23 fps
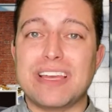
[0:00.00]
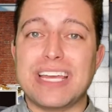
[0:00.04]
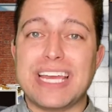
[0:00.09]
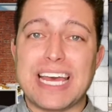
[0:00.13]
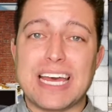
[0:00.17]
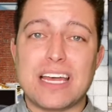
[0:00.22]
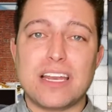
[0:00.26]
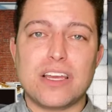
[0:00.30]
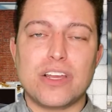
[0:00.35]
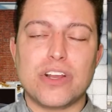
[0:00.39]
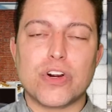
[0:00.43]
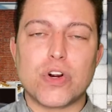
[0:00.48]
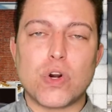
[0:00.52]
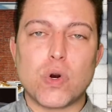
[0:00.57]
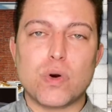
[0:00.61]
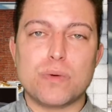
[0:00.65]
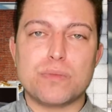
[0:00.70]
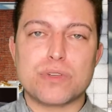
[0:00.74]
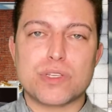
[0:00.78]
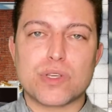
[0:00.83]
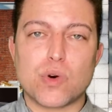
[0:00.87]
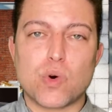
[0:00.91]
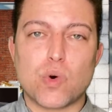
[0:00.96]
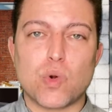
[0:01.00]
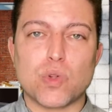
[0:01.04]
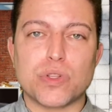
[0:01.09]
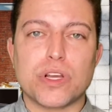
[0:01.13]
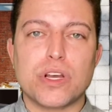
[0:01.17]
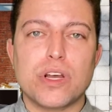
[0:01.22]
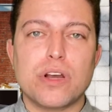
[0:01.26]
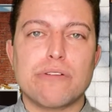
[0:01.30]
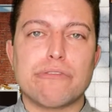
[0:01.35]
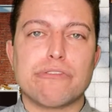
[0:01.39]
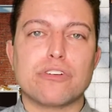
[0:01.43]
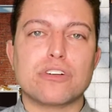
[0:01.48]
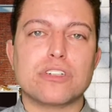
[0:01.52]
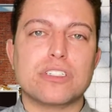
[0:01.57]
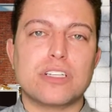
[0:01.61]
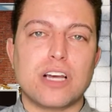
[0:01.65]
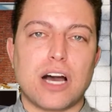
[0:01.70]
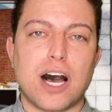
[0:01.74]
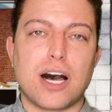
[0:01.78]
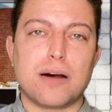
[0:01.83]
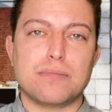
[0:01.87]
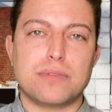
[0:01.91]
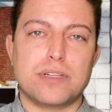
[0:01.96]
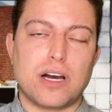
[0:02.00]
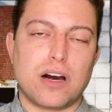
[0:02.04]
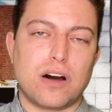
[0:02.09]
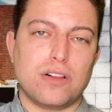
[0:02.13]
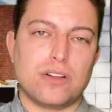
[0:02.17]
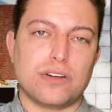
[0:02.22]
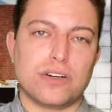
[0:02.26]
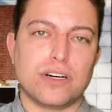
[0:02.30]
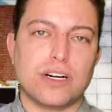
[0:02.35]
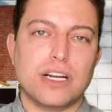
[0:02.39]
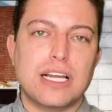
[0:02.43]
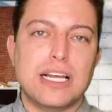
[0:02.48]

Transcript: getting your home sold for top dollar.